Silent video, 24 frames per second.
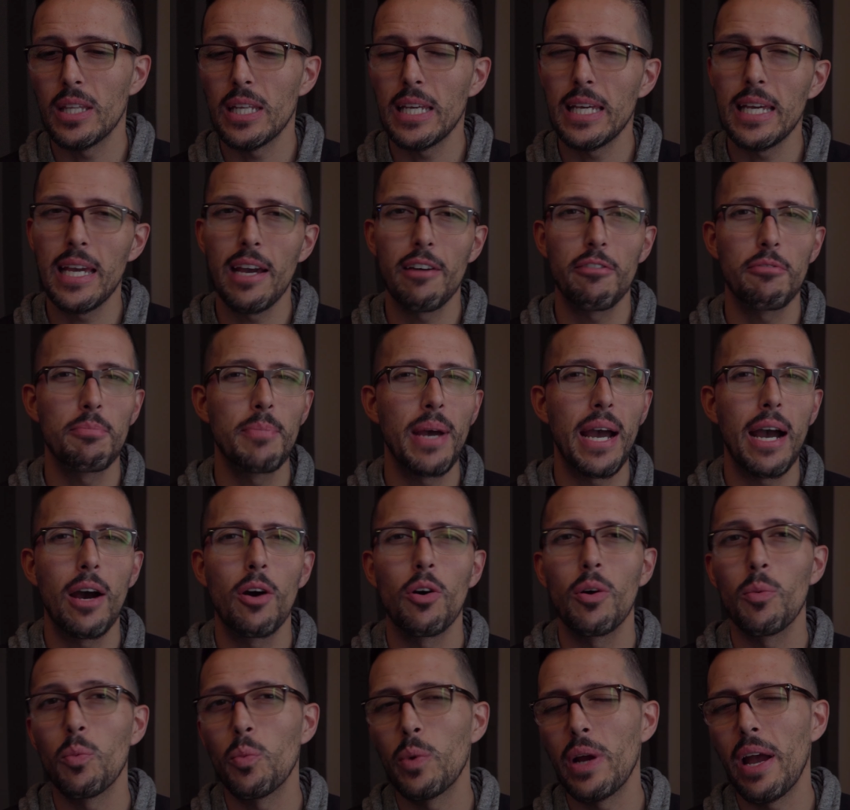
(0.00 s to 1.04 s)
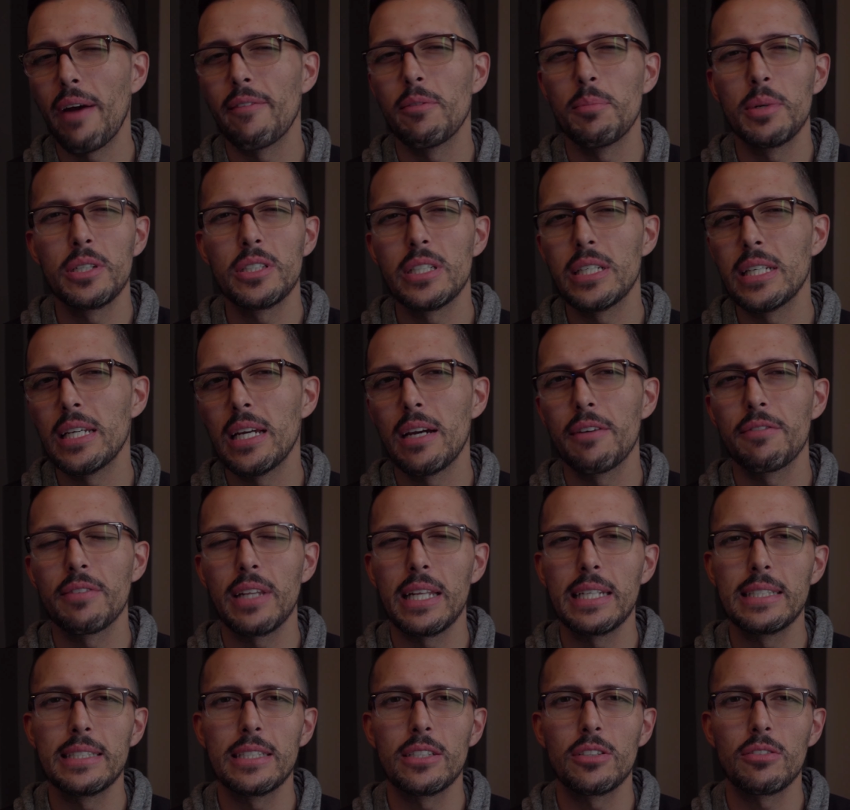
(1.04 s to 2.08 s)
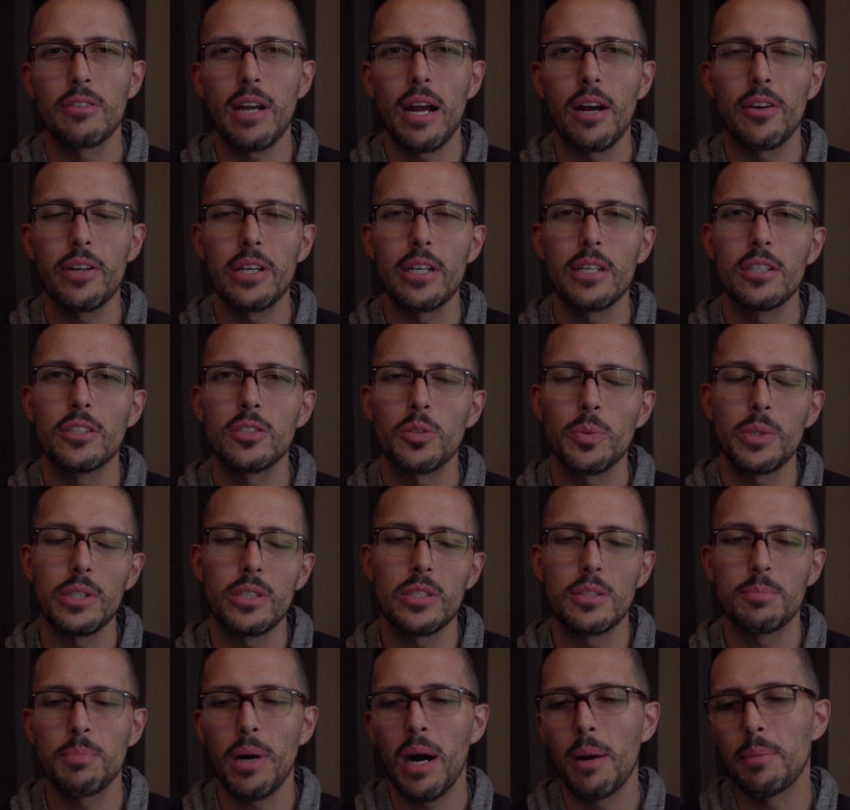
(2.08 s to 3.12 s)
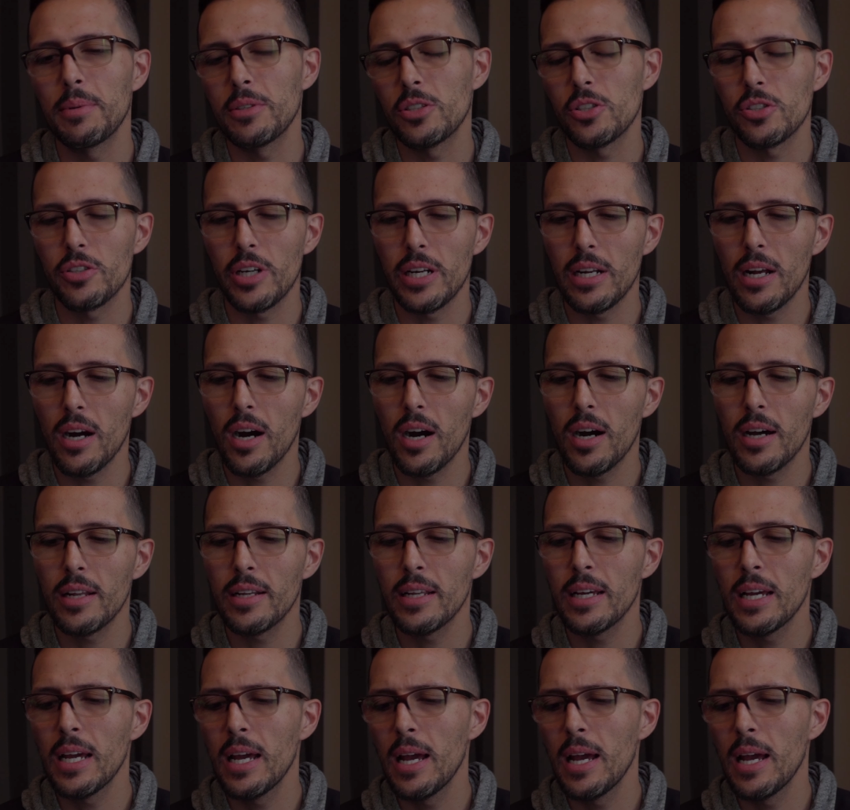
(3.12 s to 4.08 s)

EF mount. We have a bunch of EF lenses around here, so we could just pop it straight on.